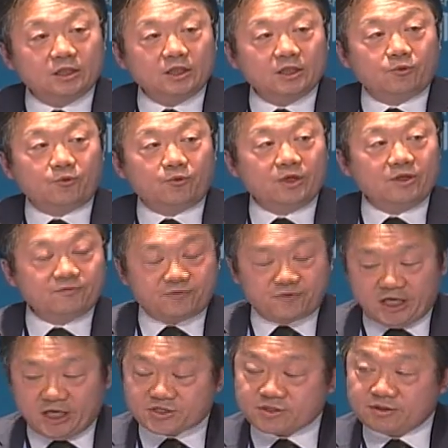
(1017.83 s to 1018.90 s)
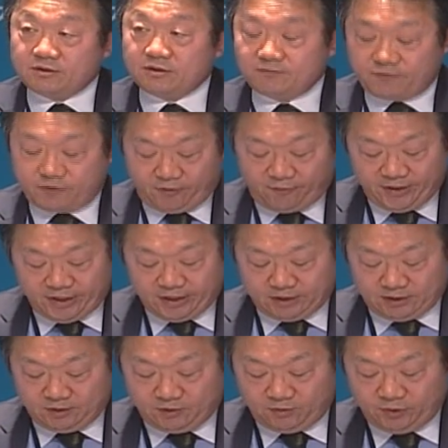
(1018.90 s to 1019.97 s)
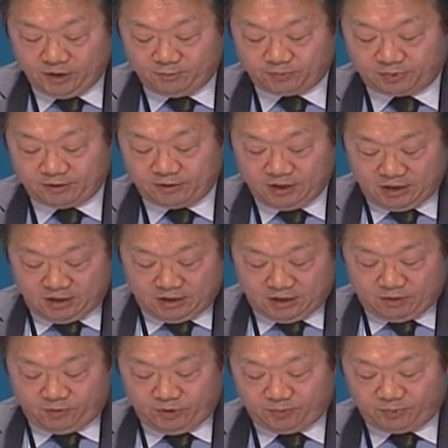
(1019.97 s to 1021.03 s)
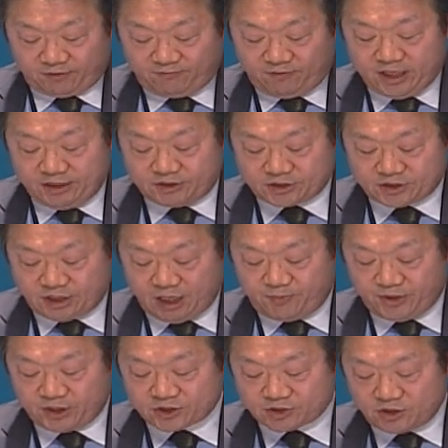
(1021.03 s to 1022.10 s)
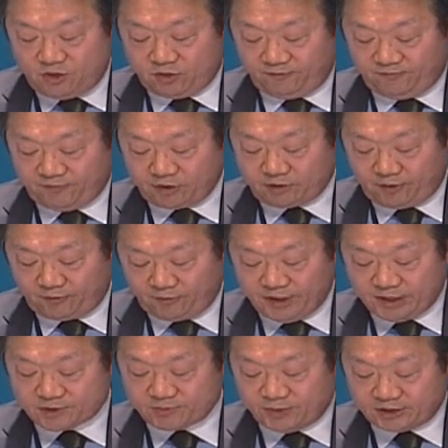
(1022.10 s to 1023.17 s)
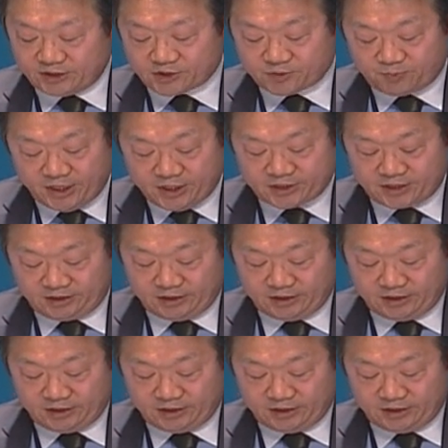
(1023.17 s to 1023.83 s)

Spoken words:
Reunification of Korea will provide a stepping stone for Korea's participation